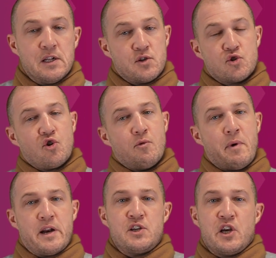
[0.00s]
to sort of
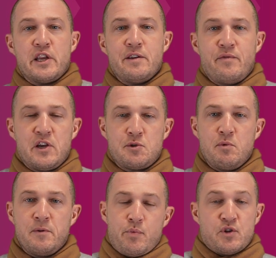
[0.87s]
manage any
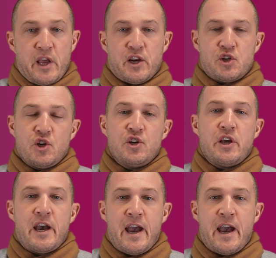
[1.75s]
investment protection